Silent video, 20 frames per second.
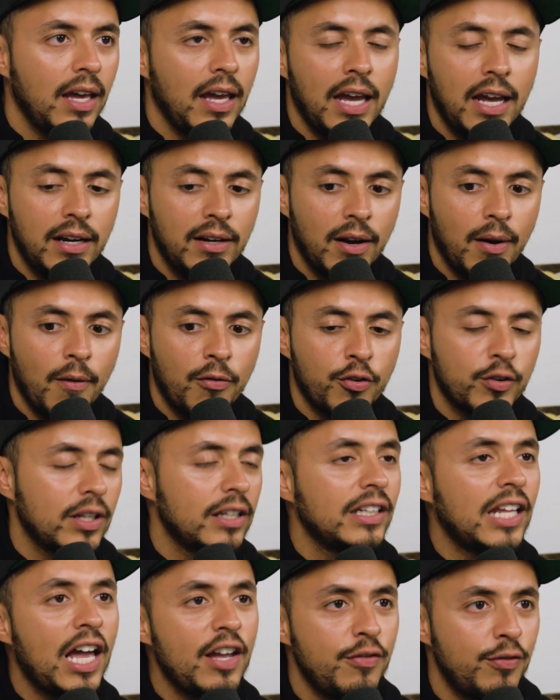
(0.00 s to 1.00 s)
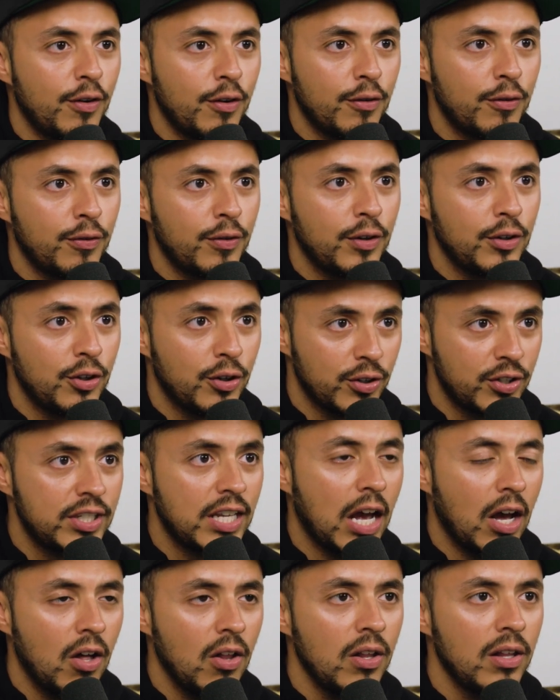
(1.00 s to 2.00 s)
And for the life of your
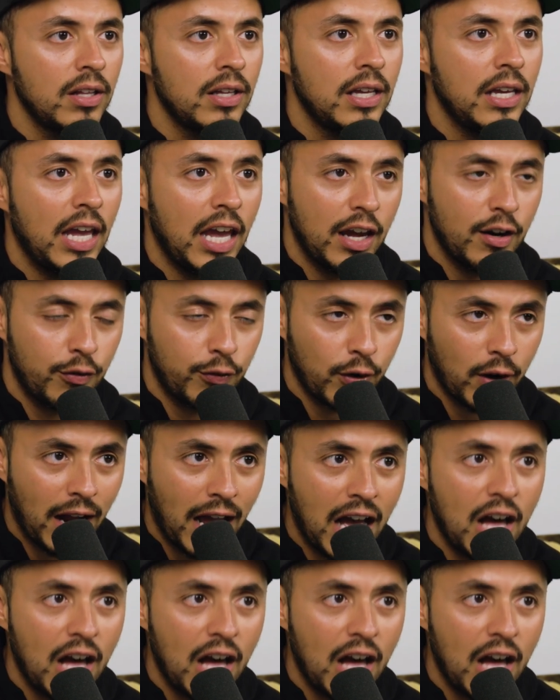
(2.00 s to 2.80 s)
cell and for a